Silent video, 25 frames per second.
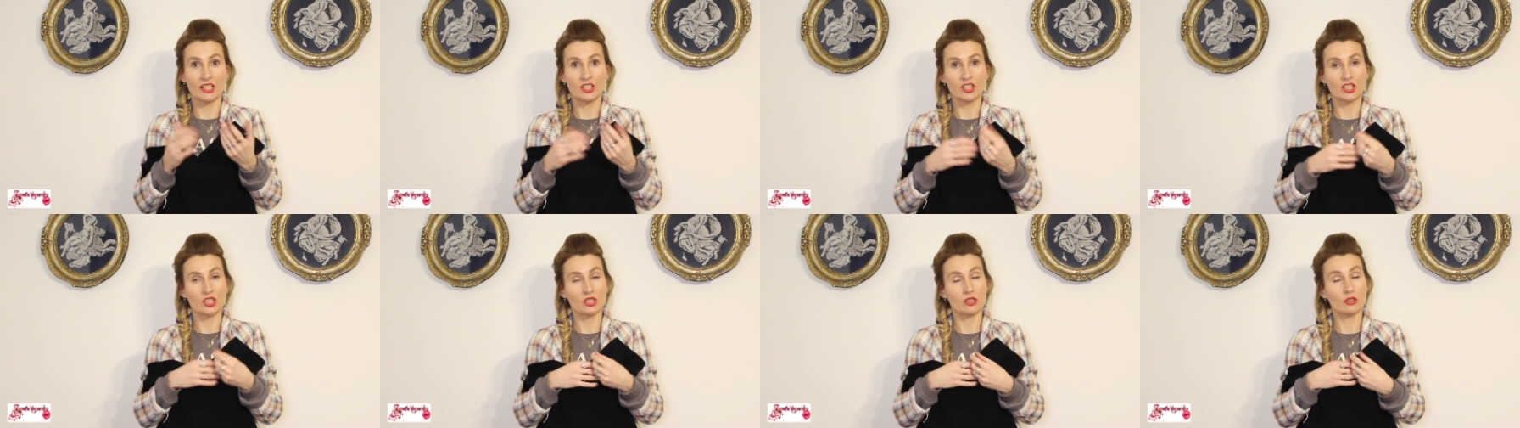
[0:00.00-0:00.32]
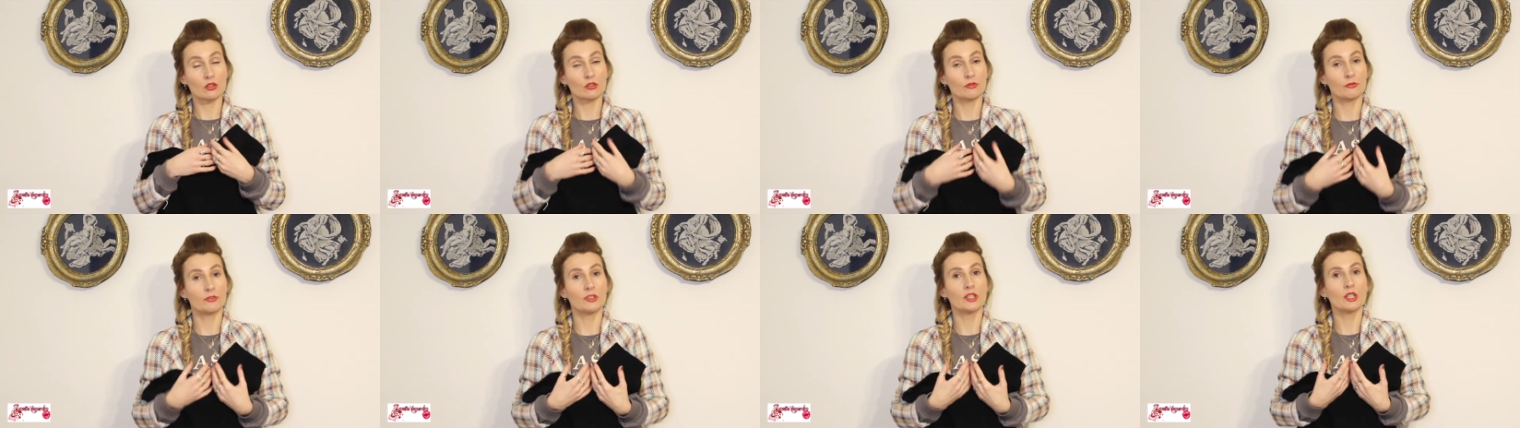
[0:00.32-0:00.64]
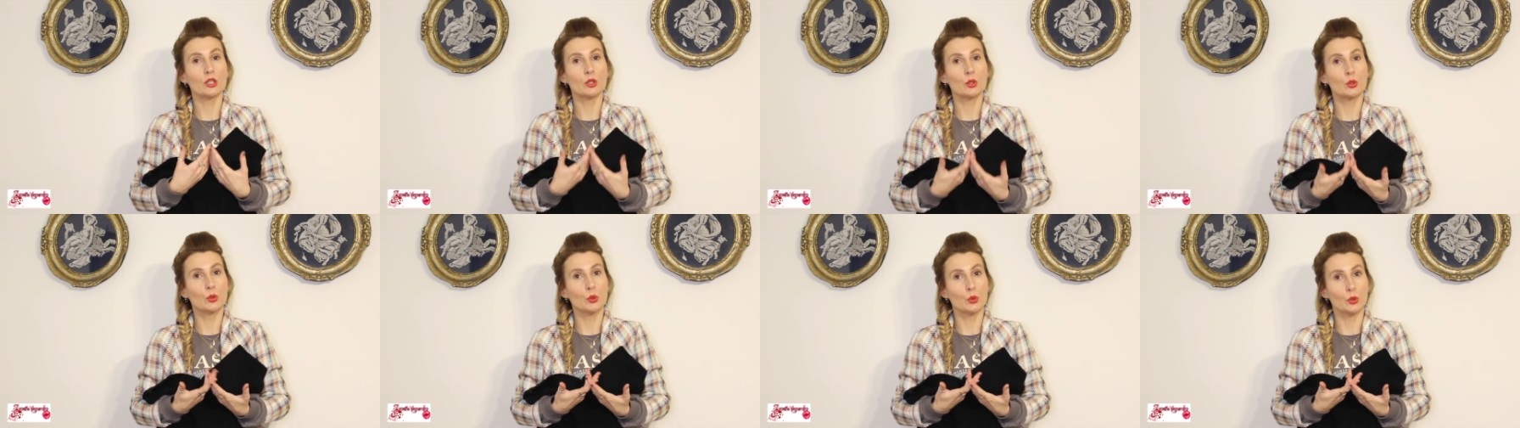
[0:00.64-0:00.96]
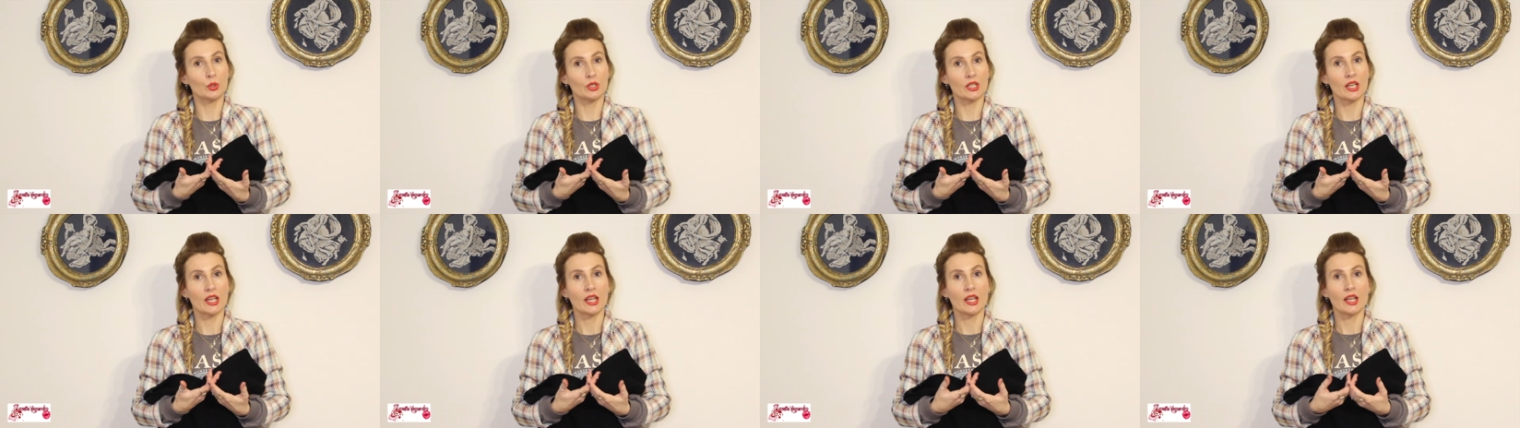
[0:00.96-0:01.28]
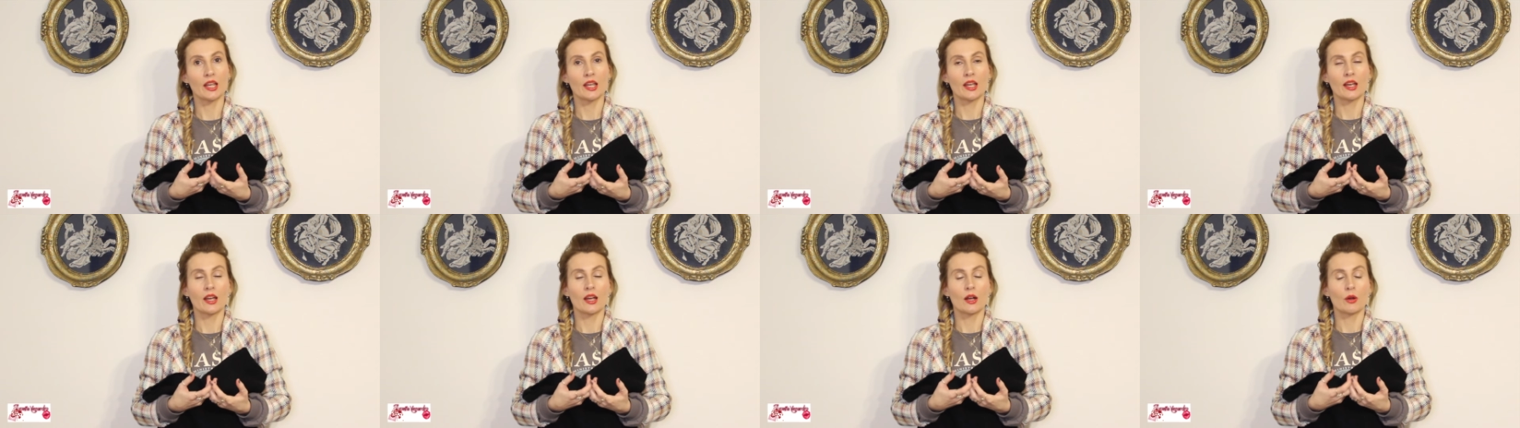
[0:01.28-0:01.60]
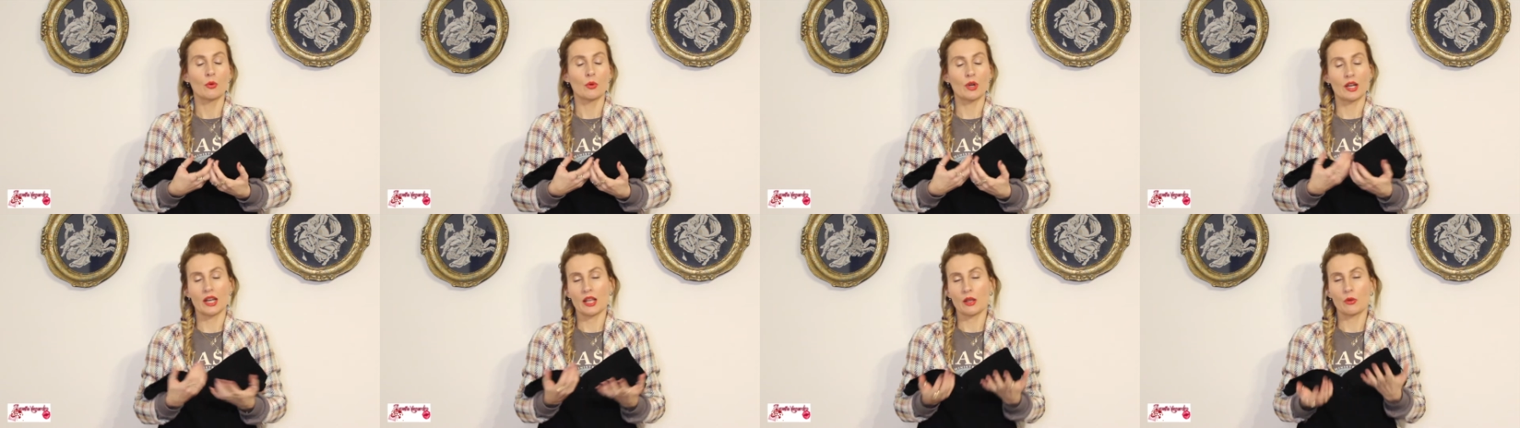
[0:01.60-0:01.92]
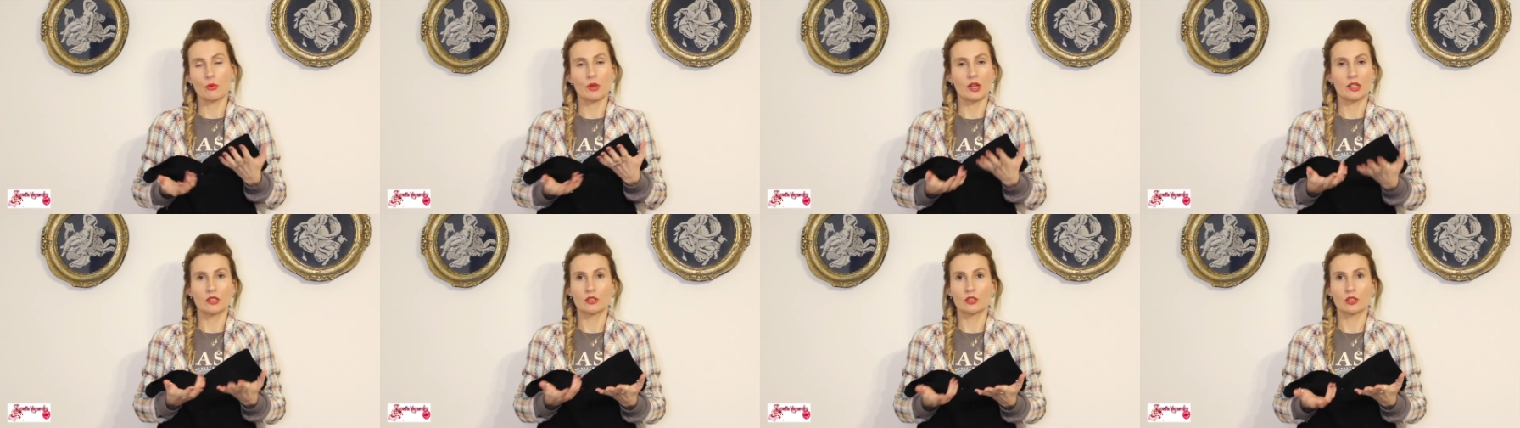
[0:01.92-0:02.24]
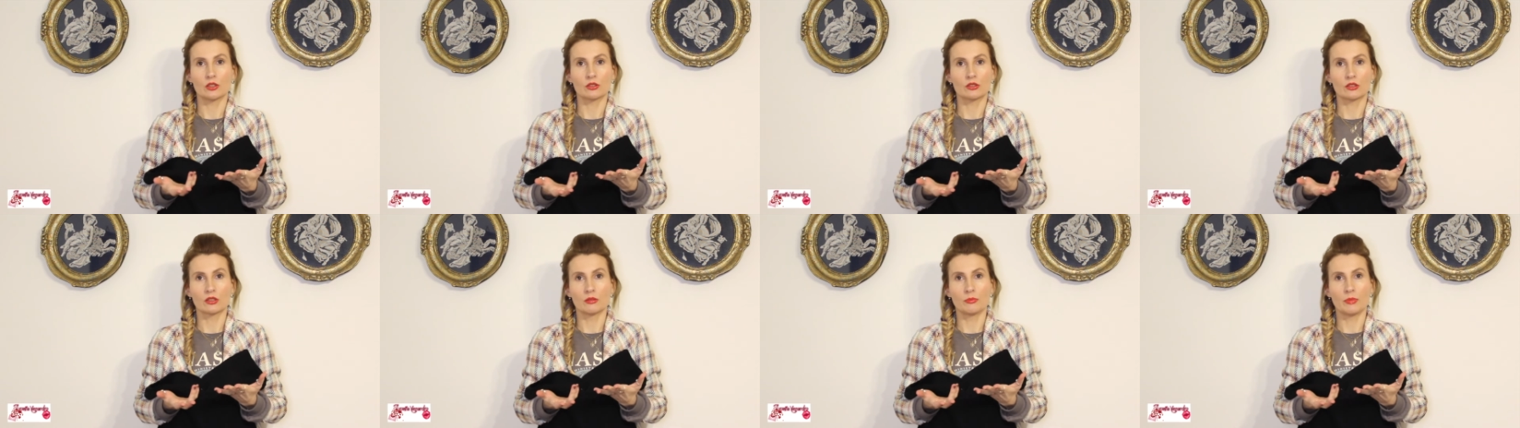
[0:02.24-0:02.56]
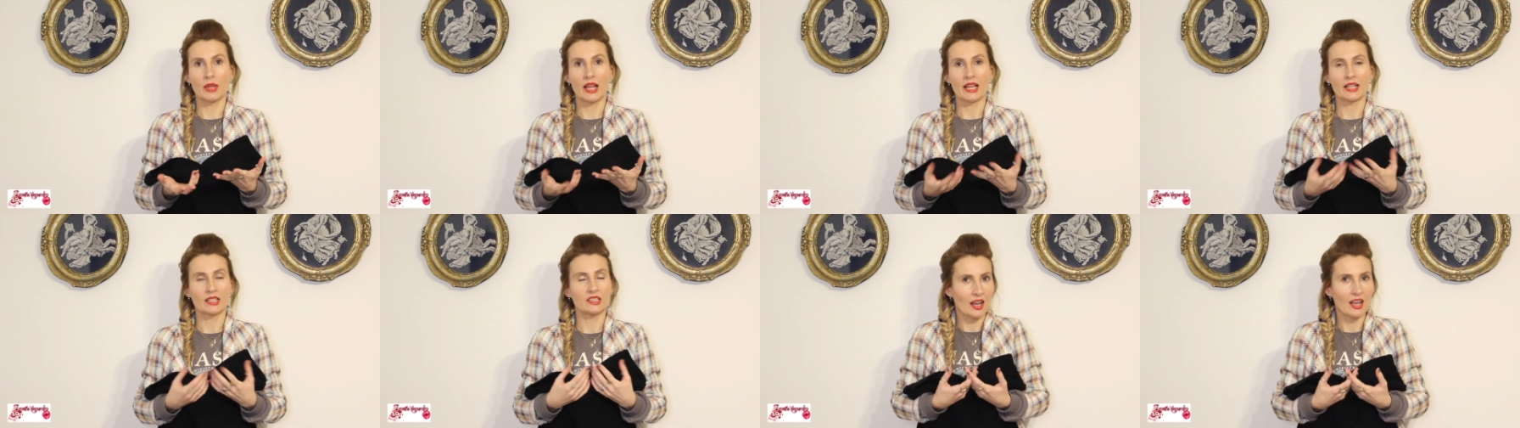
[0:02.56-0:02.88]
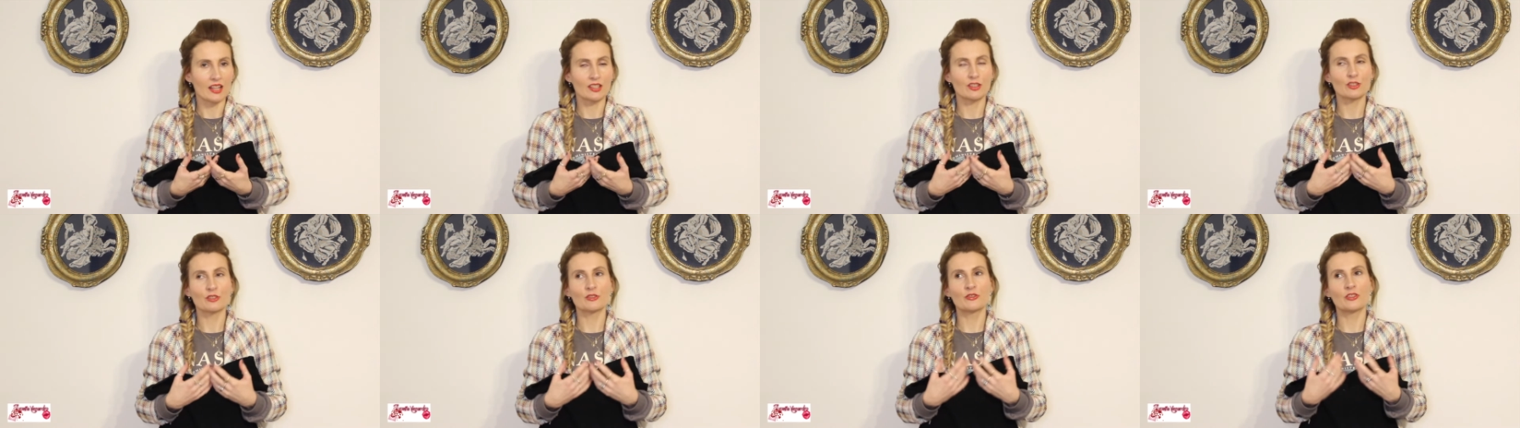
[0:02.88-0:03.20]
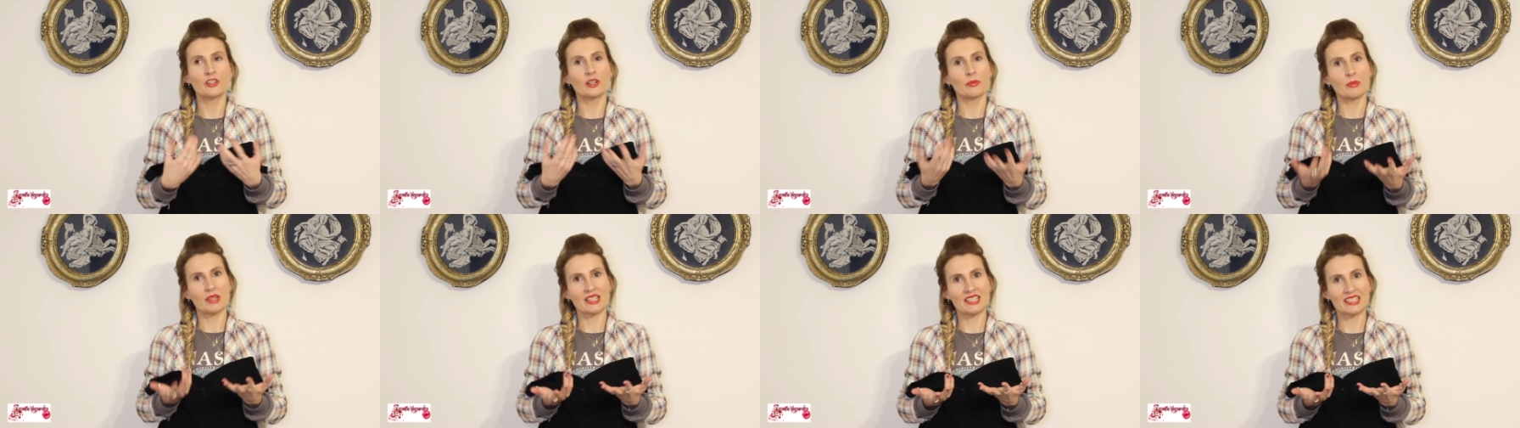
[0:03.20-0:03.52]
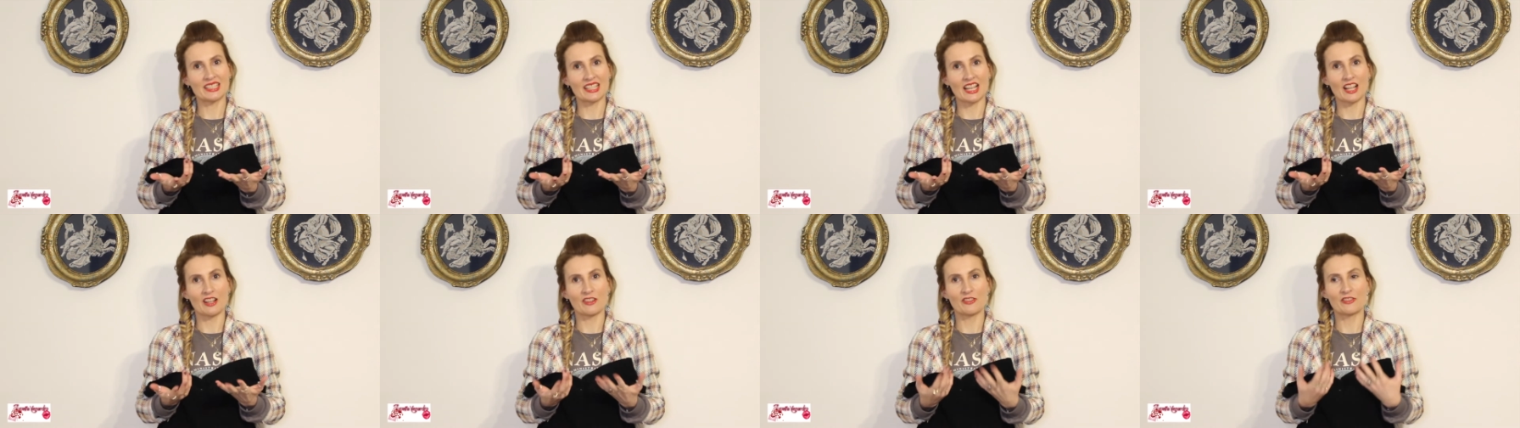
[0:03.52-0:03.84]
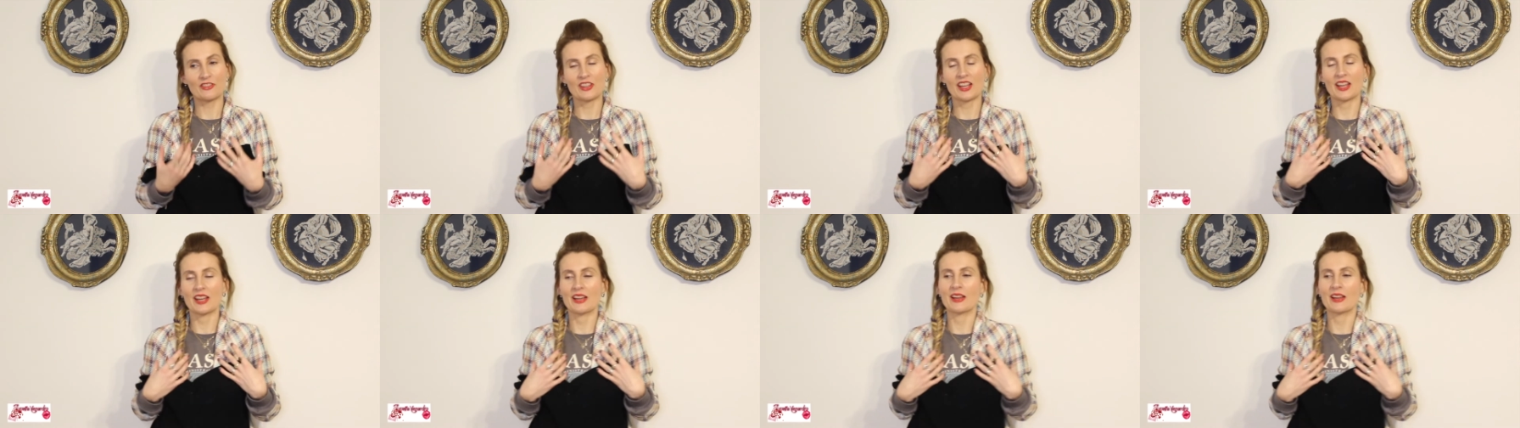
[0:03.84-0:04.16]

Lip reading: I just don't feel good when I wear total black. I don't feel myself.